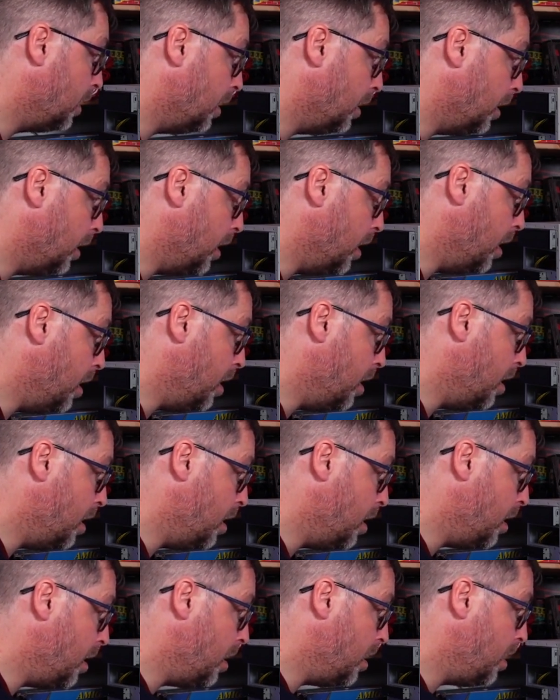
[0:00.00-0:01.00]

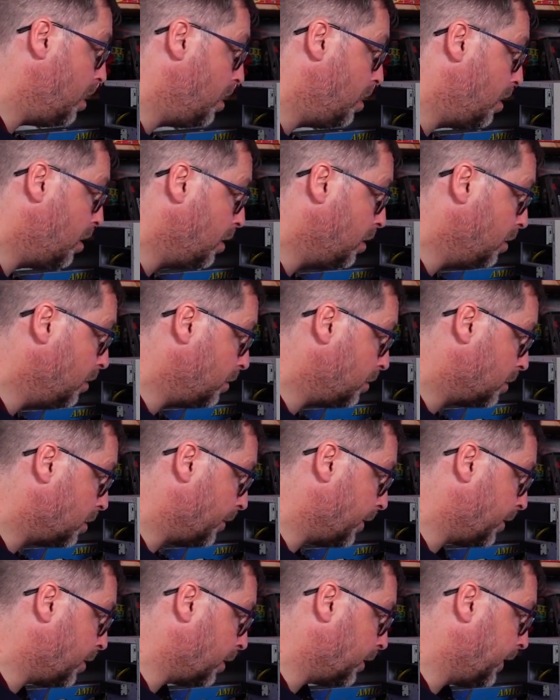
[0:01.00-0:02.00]
Oh,
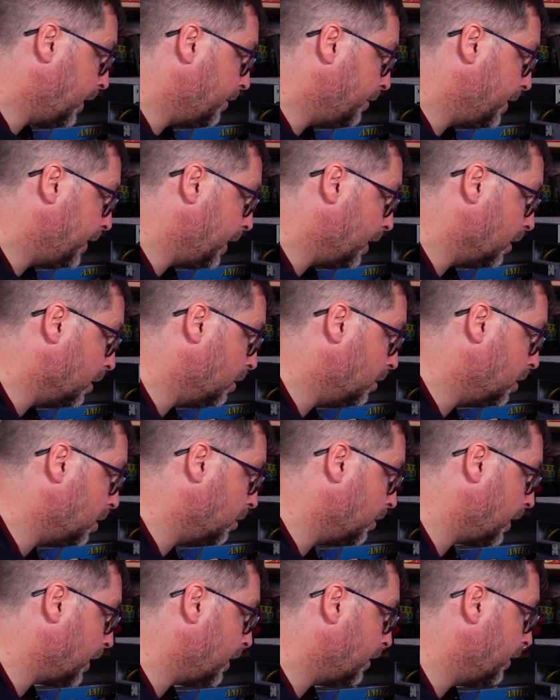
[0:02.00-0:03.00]
we've got the NVIDIA logo
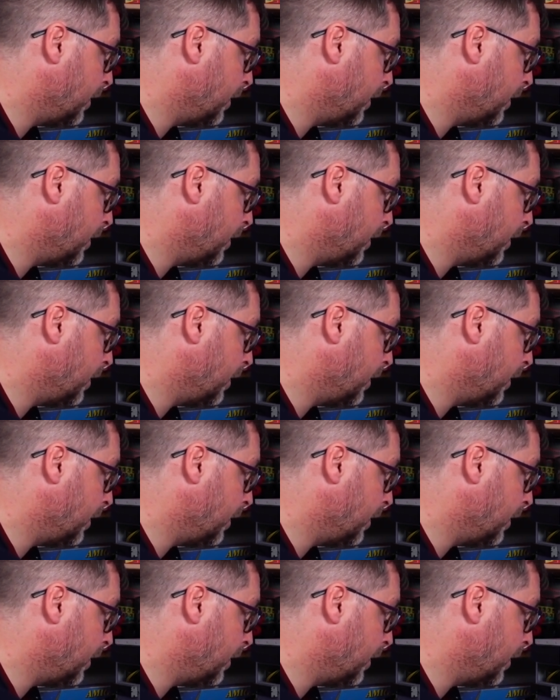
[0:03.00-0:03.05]
down